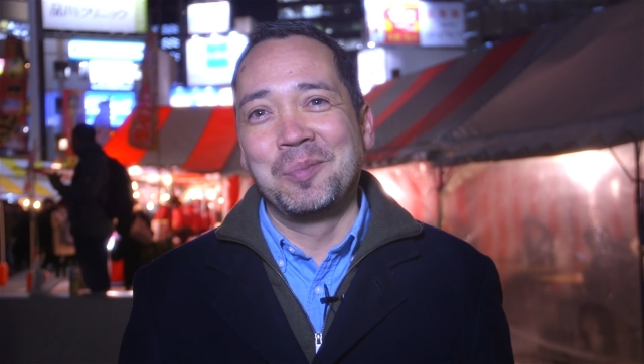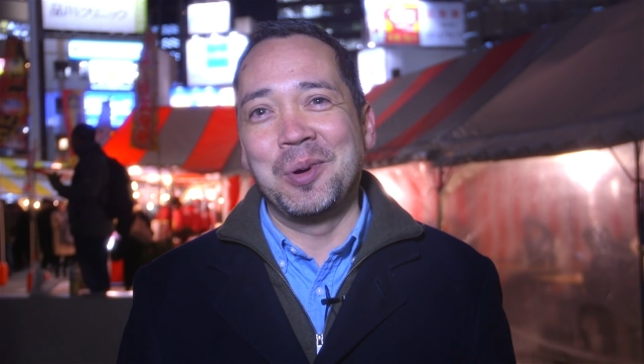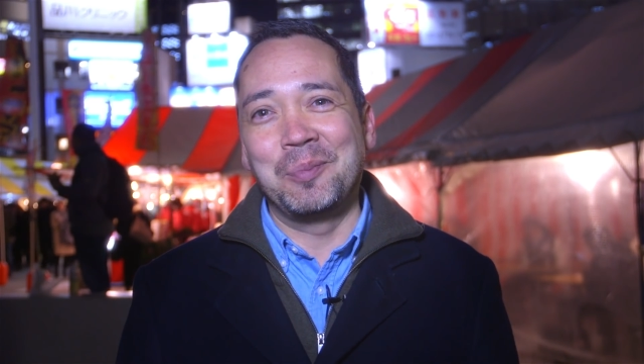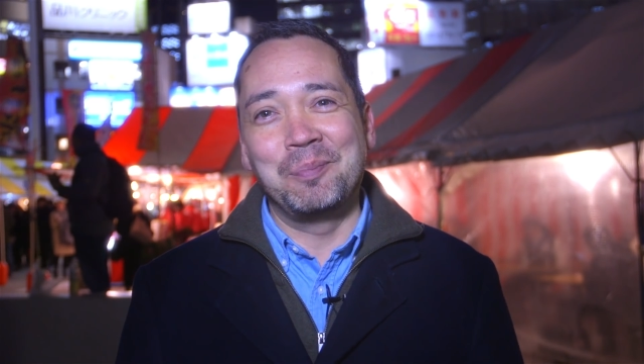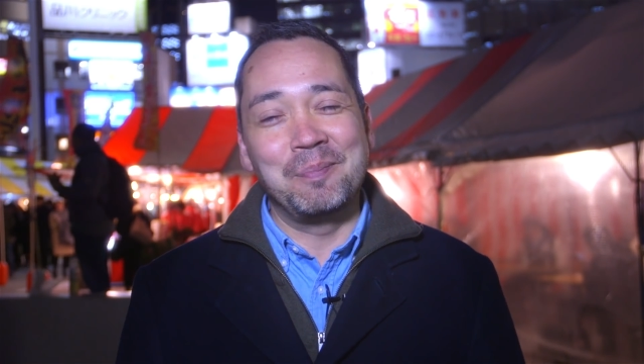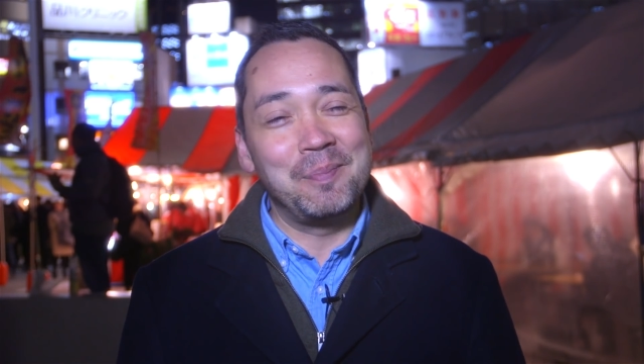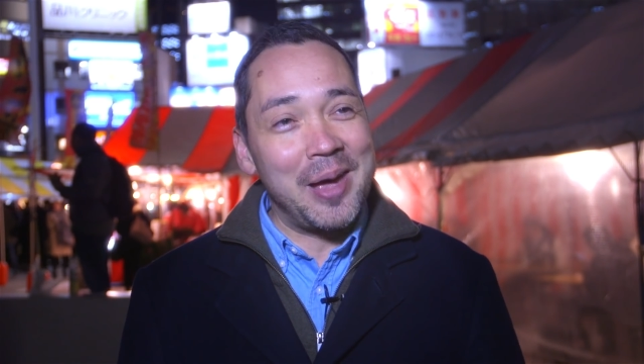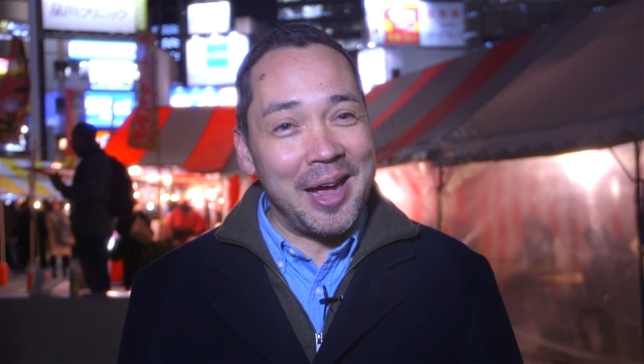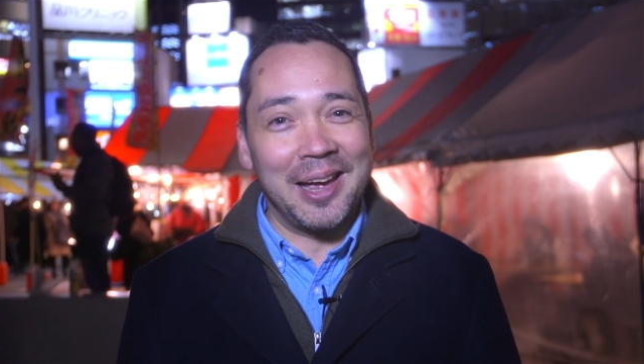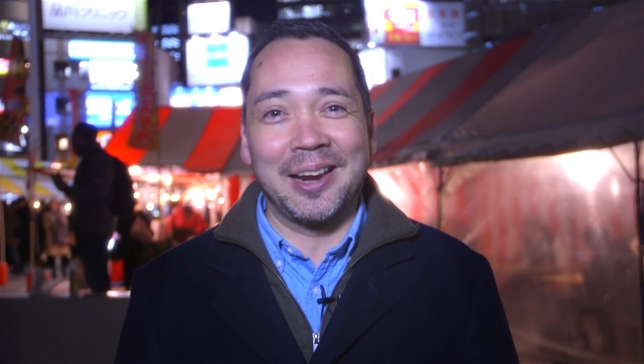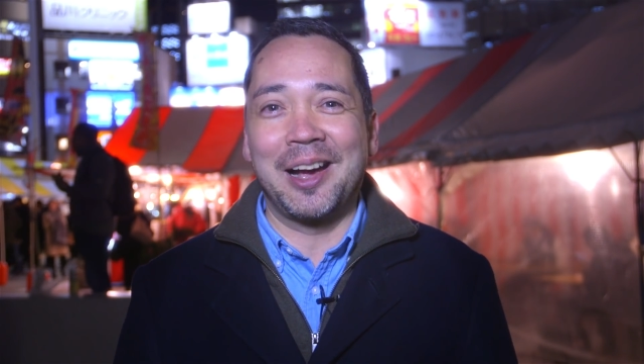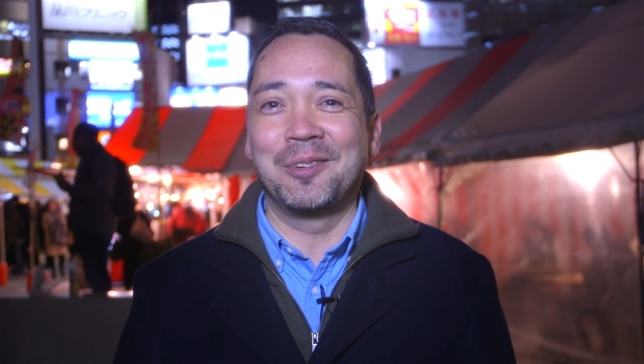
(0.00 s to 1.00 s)
But
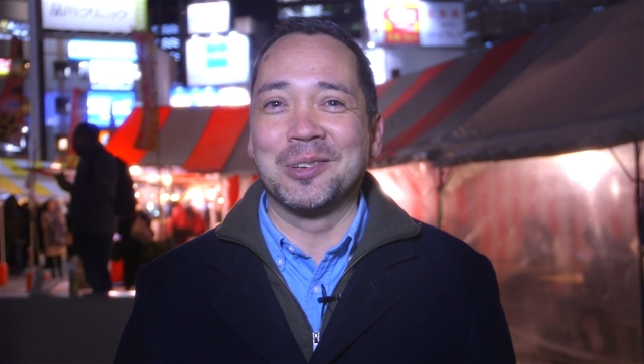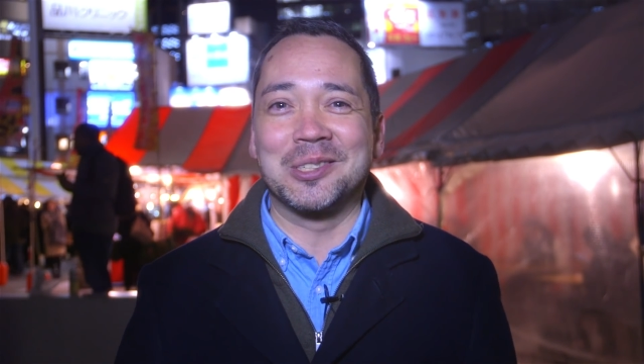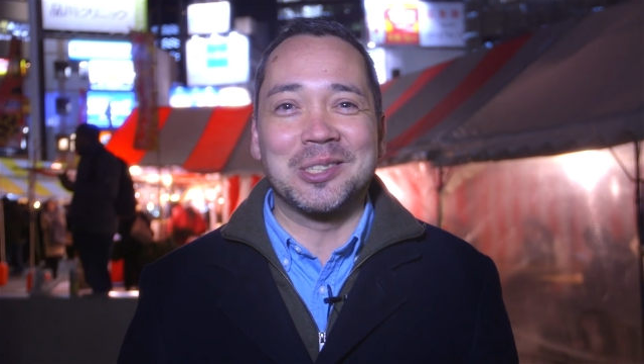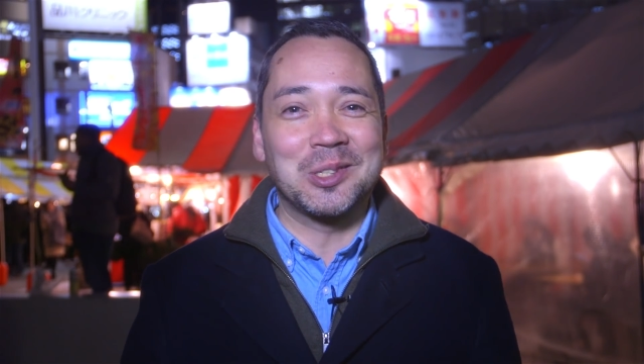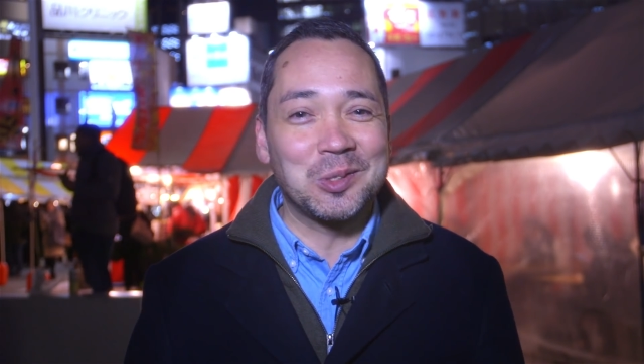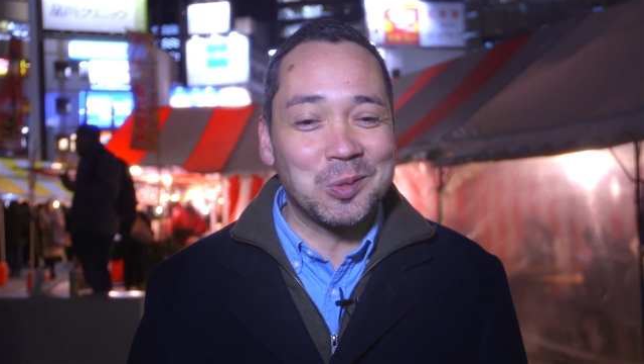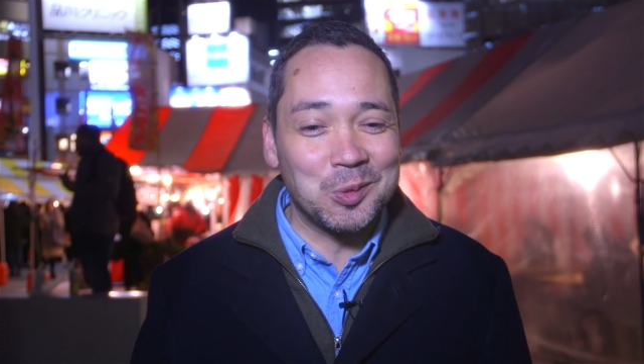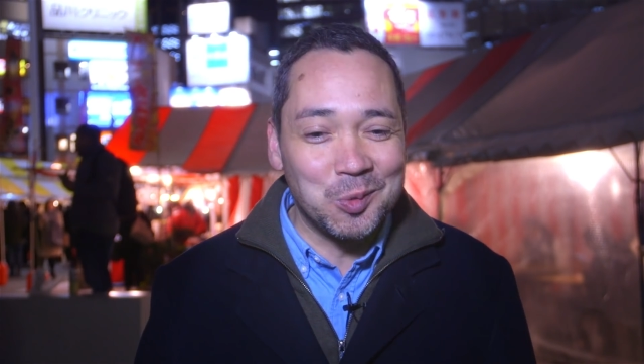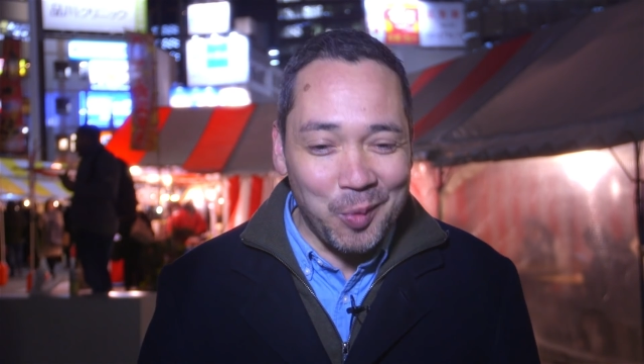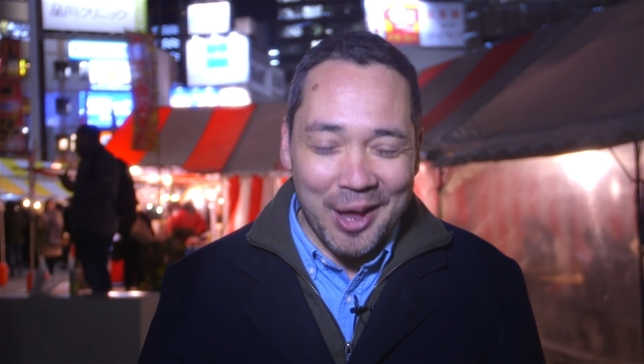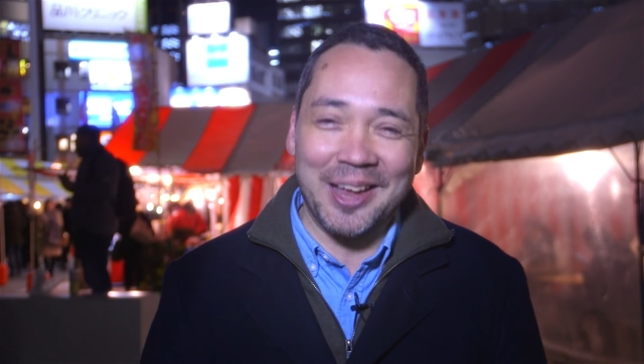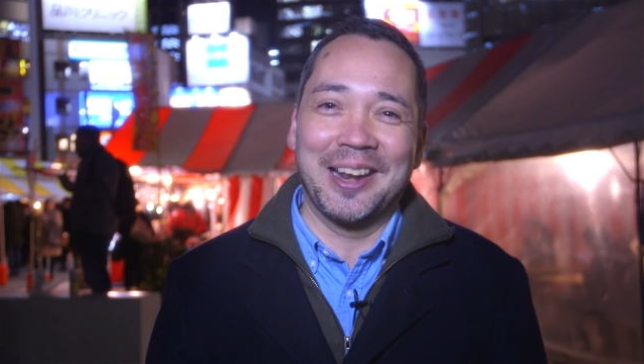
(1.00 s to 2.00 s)
man, I was
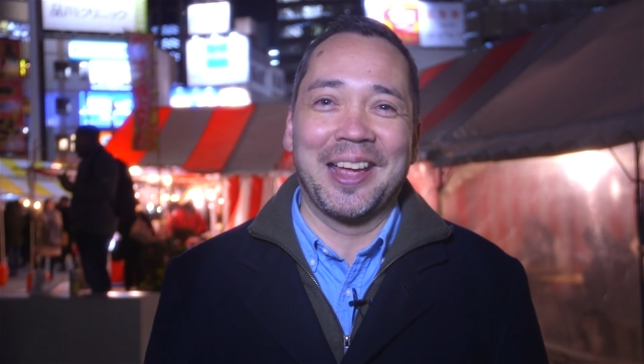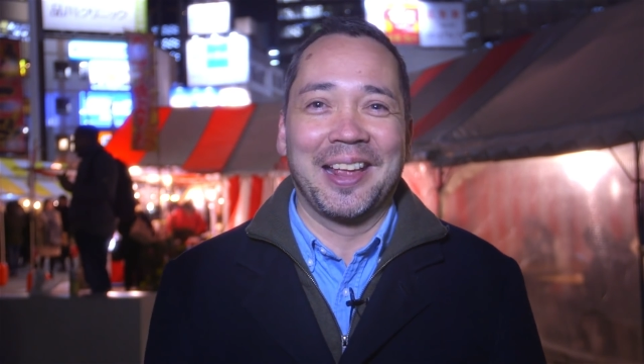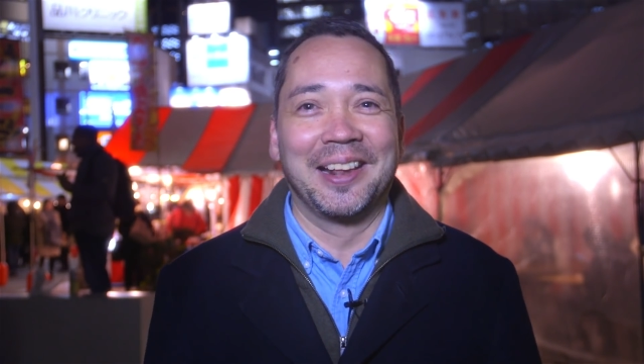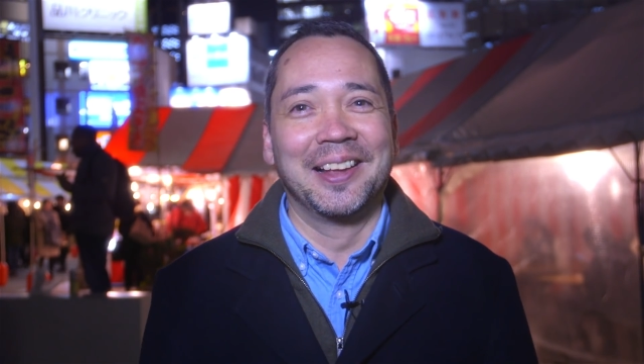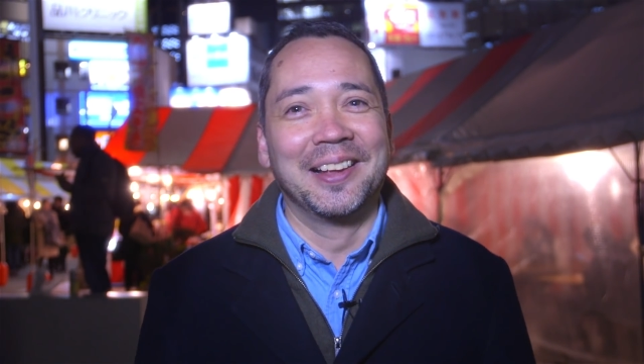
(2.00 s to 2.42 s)
sweating it.